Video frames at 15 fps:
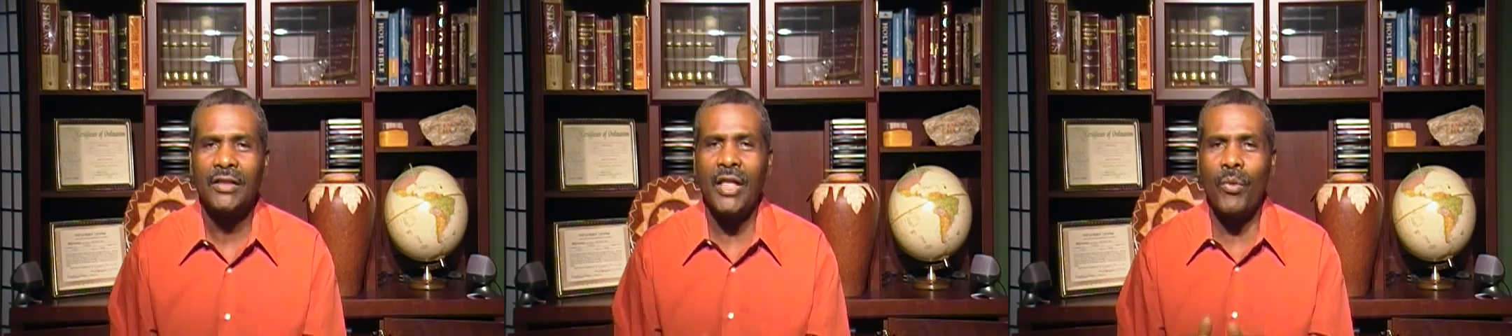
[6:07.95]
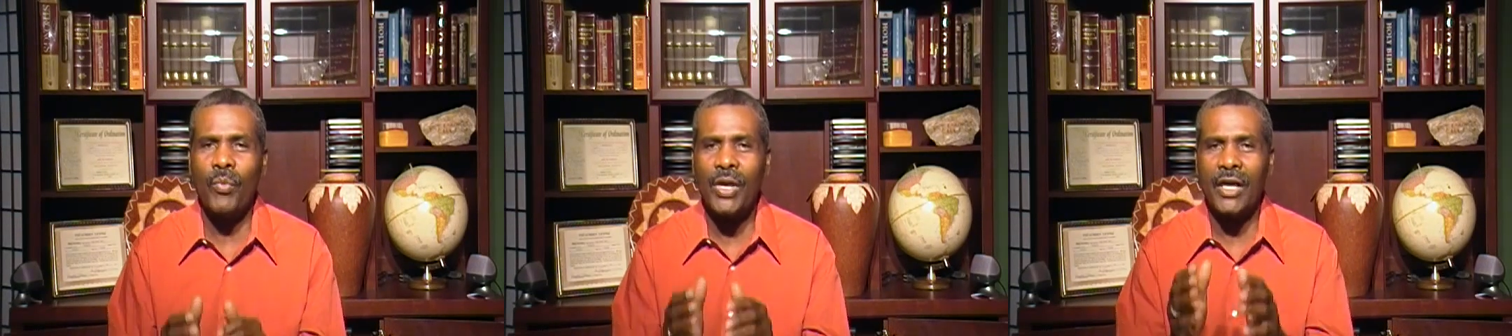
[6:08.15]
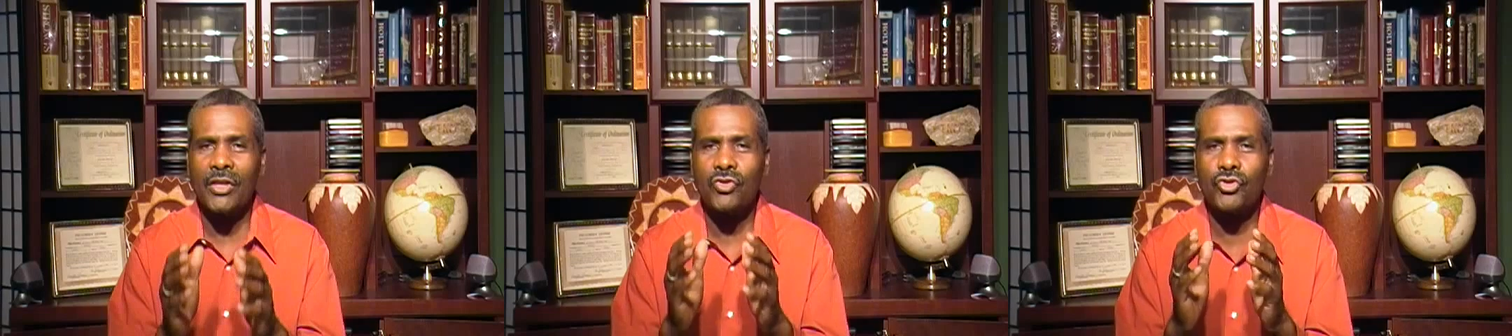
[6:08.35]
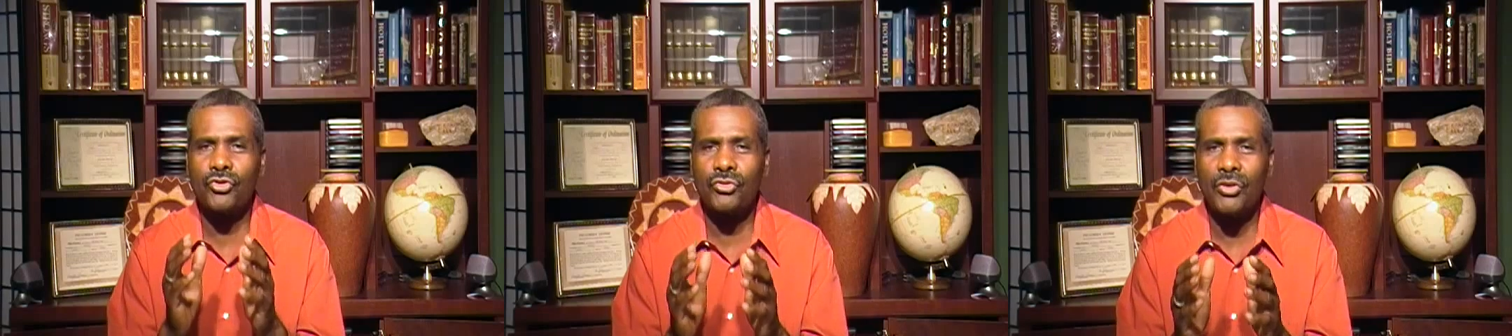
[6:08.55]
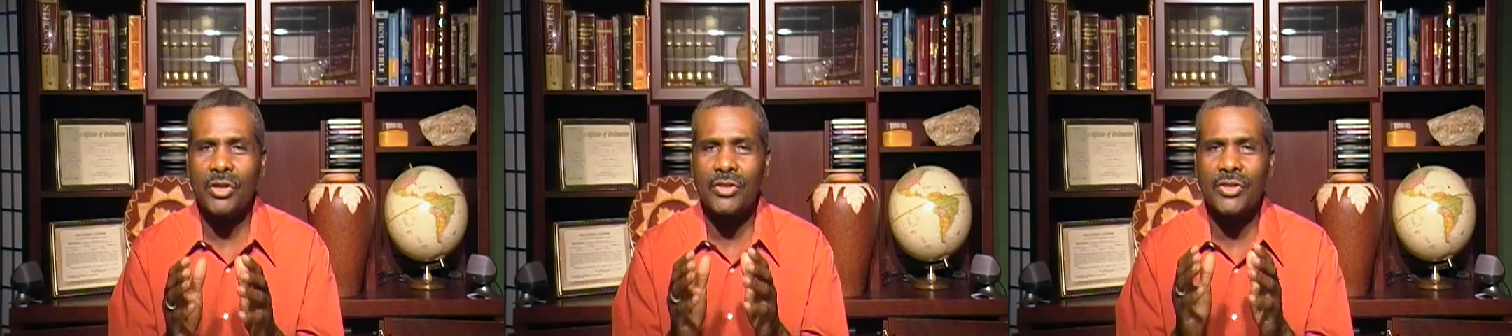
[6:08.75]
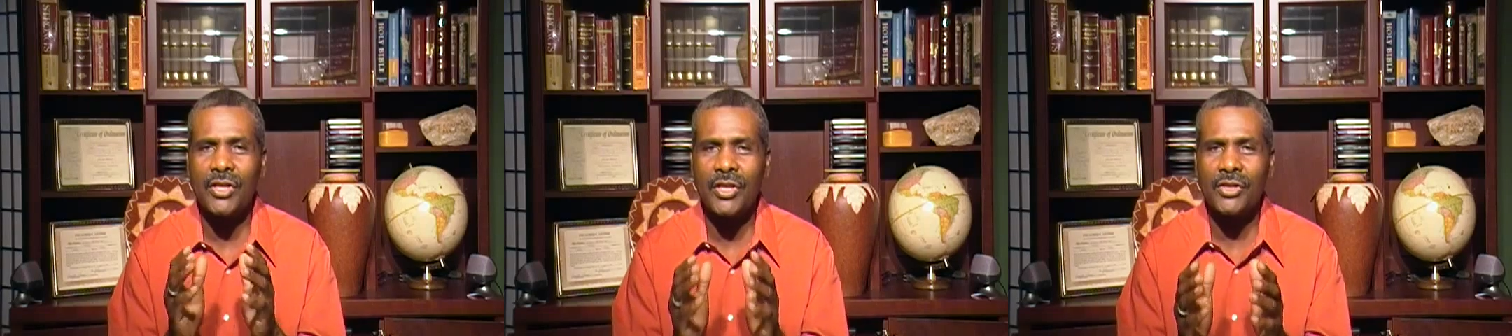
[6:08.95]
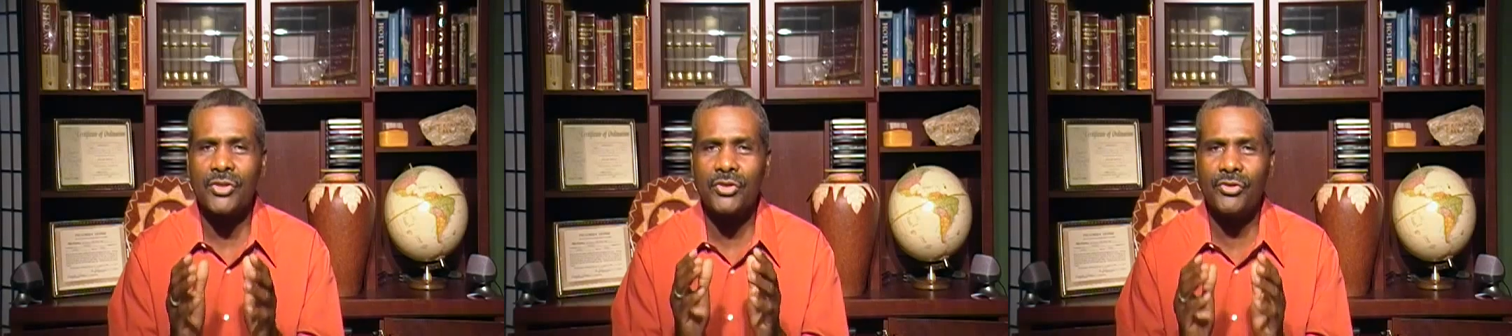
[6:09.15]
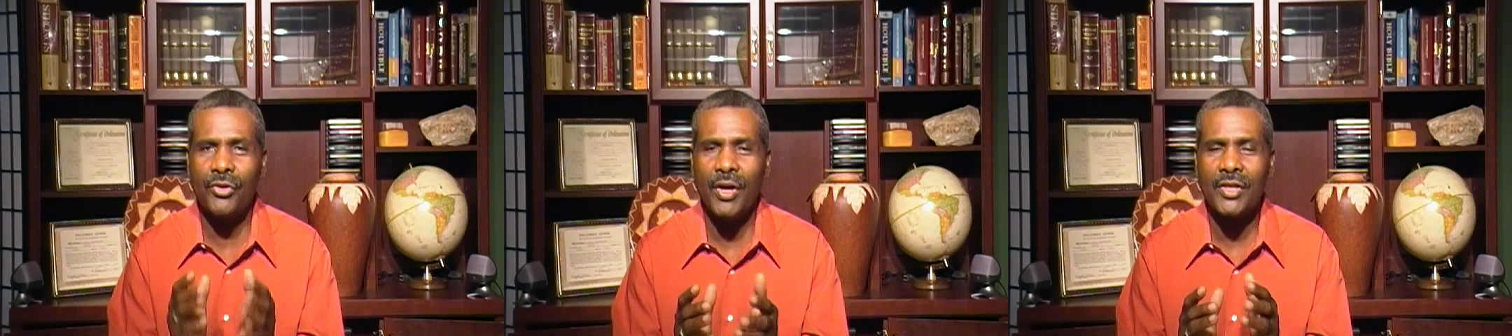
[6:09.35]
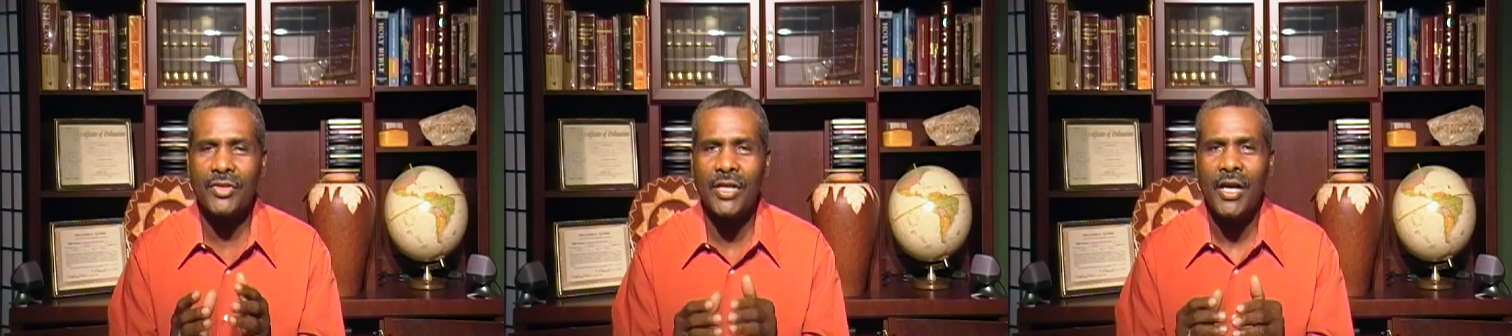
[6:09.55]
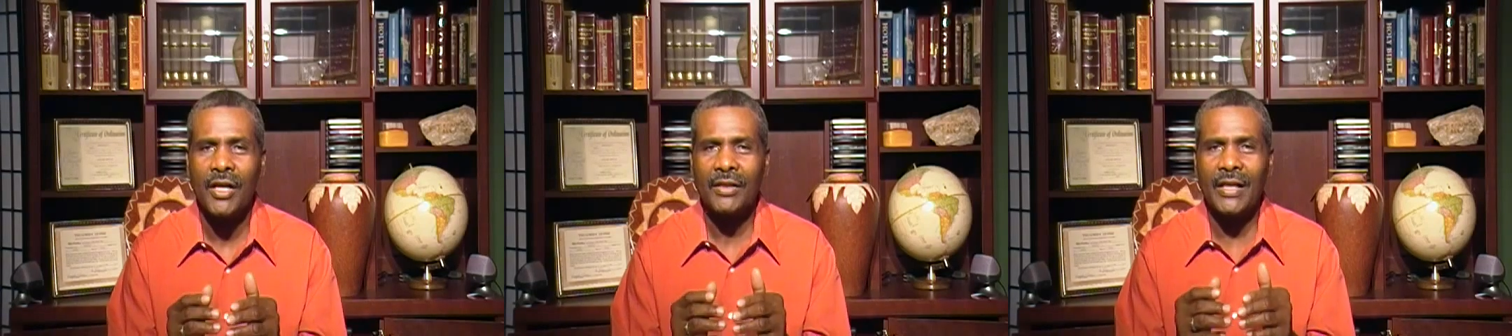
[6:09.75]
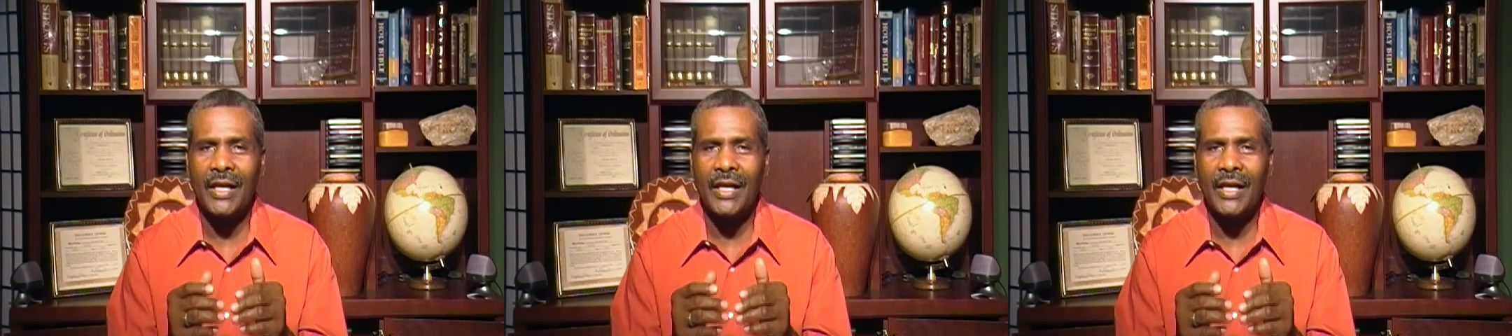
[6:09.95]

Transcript: that we can trust his grace